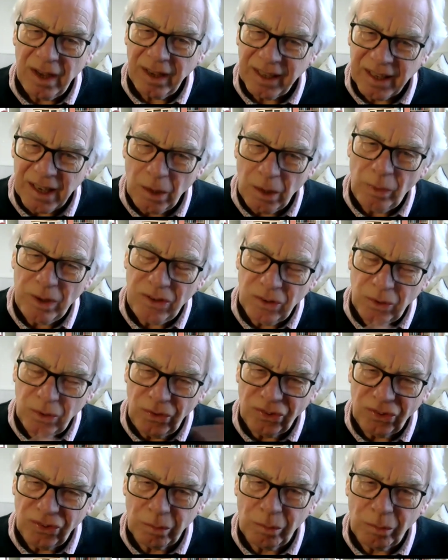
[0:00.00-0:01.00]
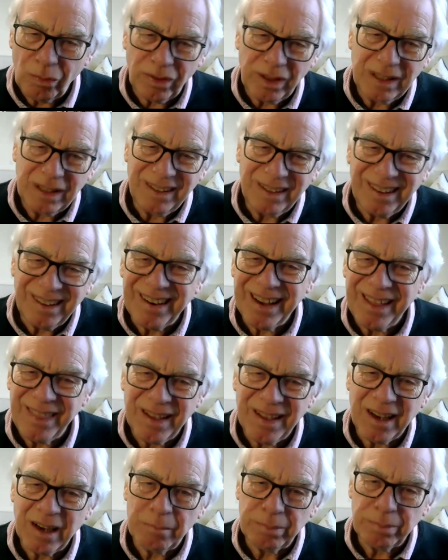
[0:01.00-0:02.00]
Can we do something like
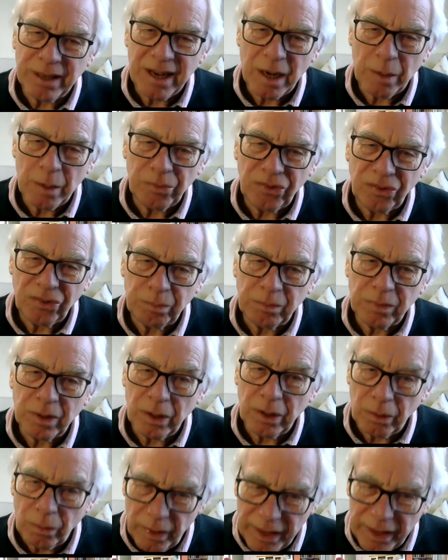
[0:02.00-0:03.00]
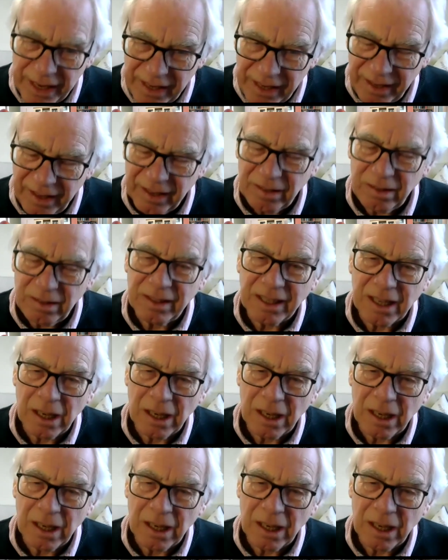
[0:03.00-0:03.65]
that perhaps at Rainhill?